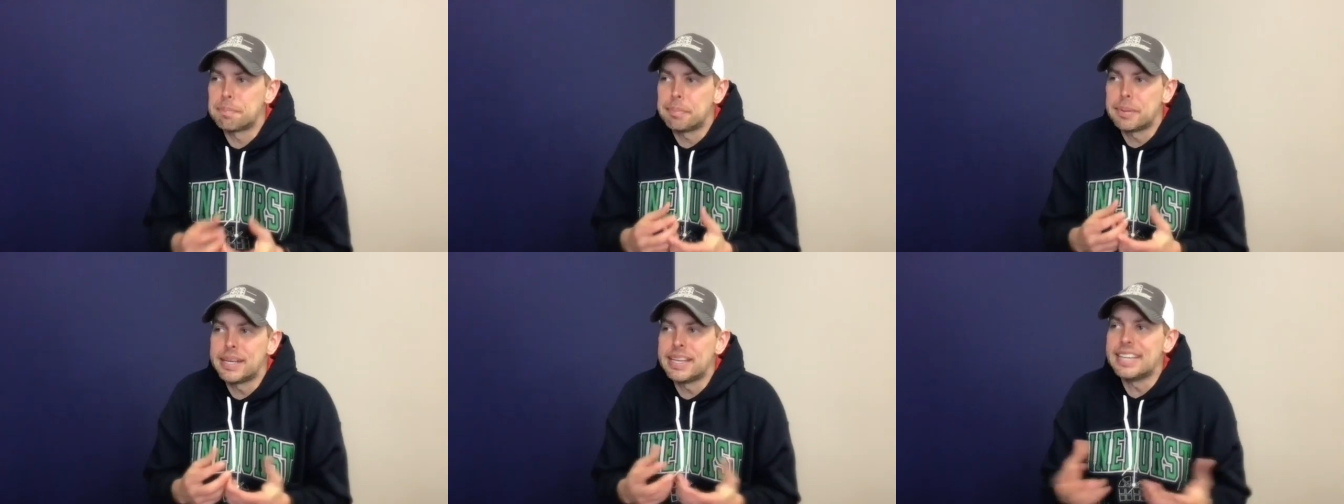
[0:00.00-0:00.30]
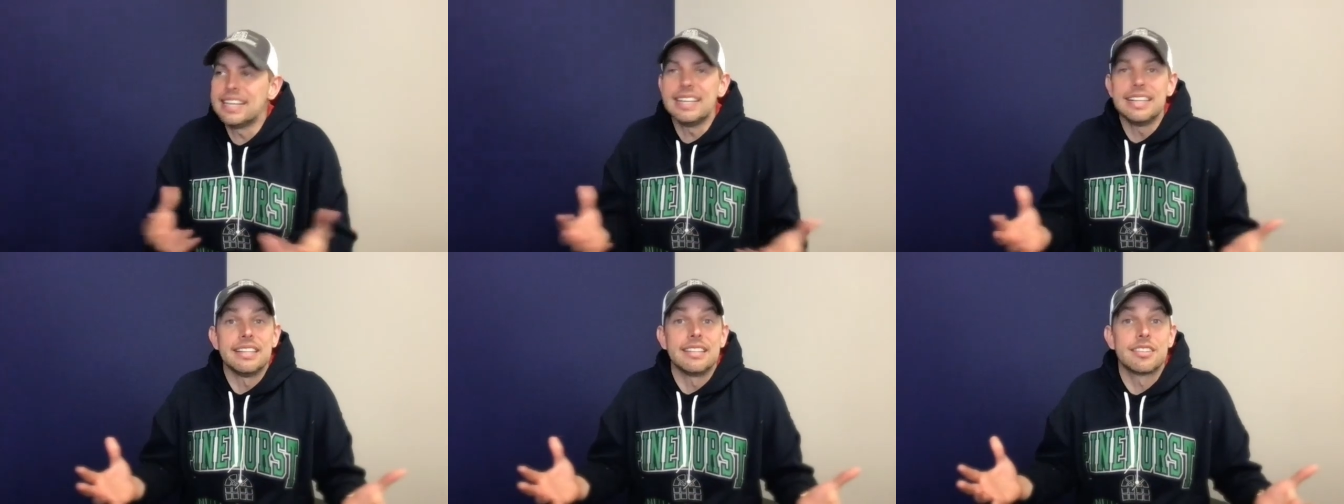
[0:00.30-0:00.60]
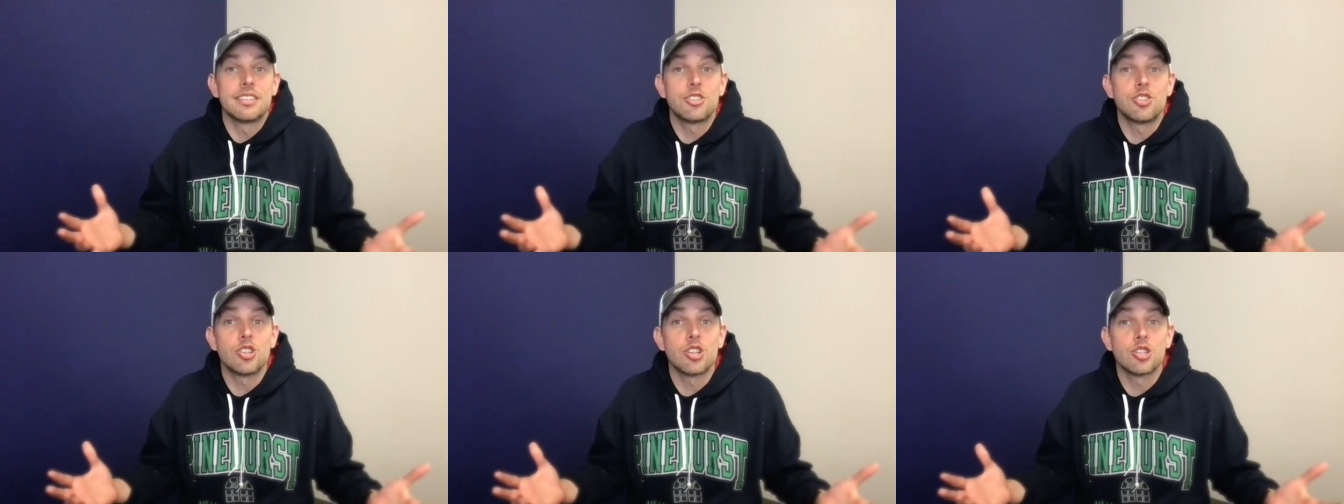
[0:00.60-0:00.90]

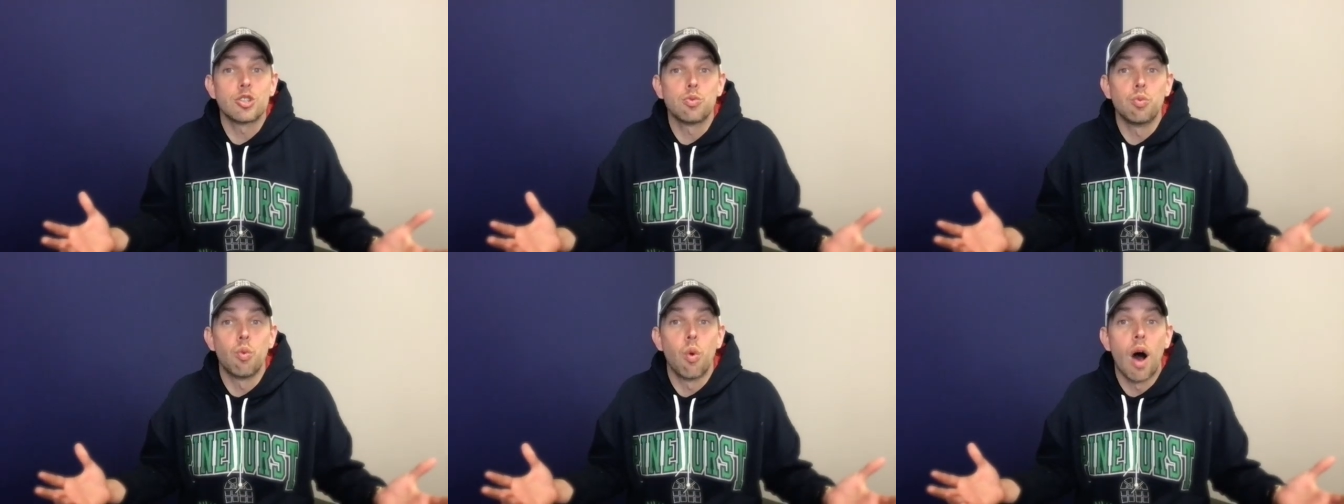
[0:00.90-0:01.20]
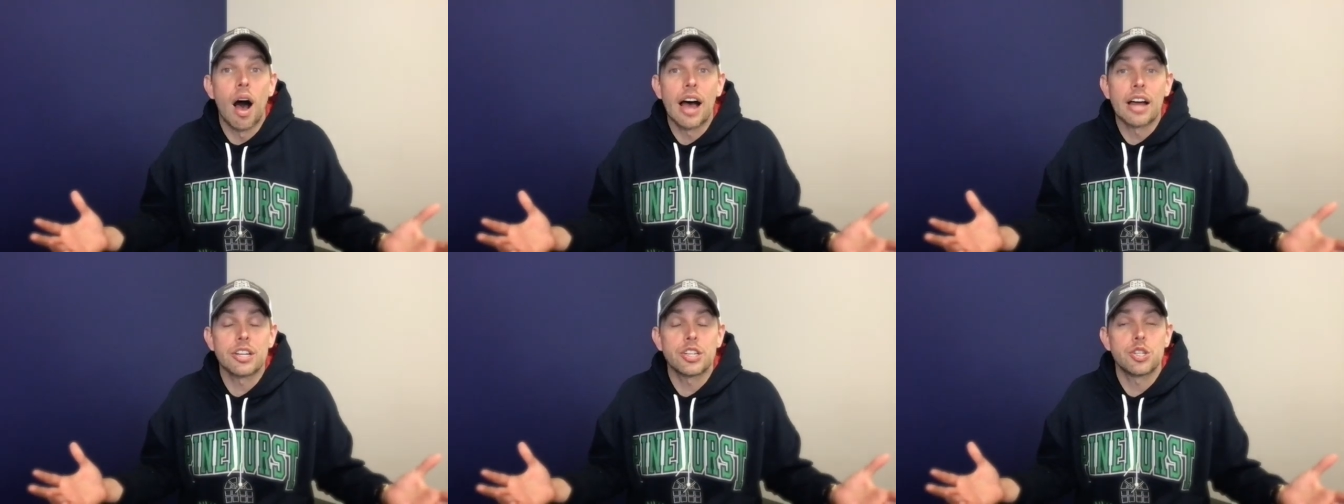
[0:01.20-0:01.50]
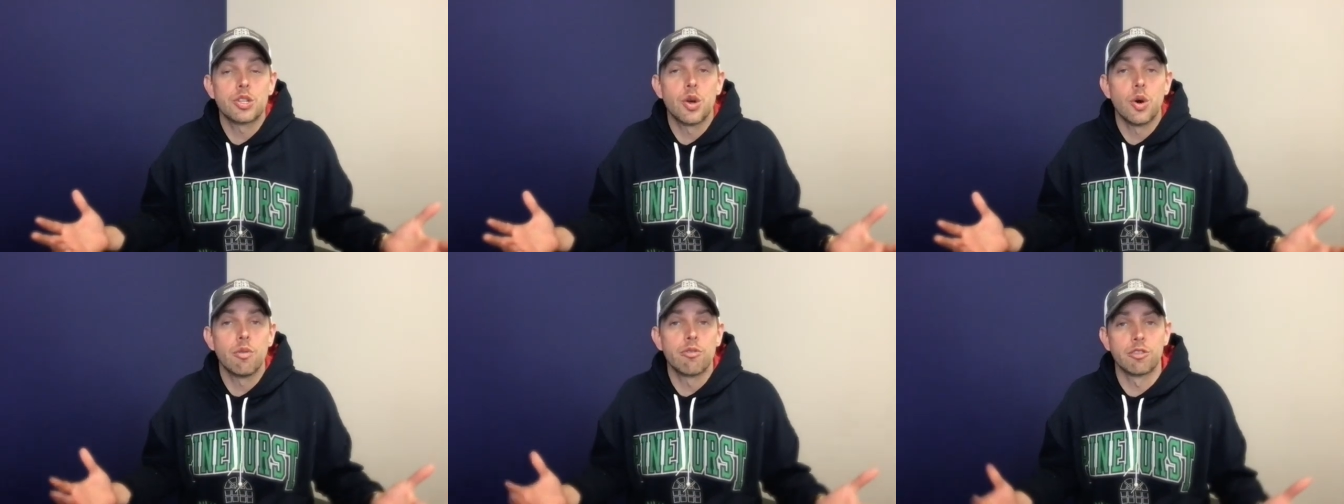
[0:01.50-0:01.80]
peace just washed
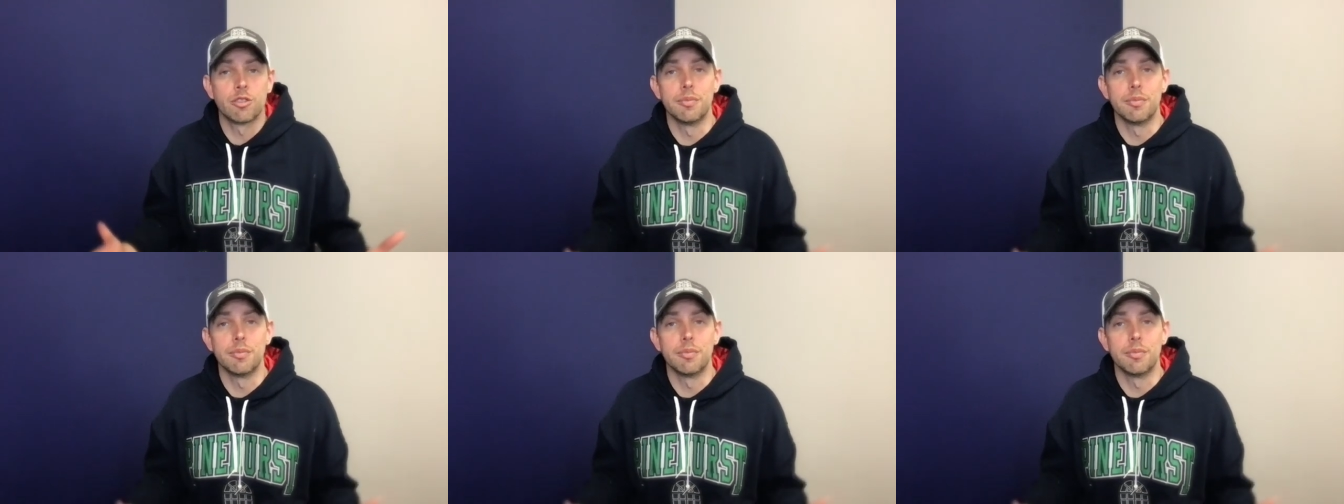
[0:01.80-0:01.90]
over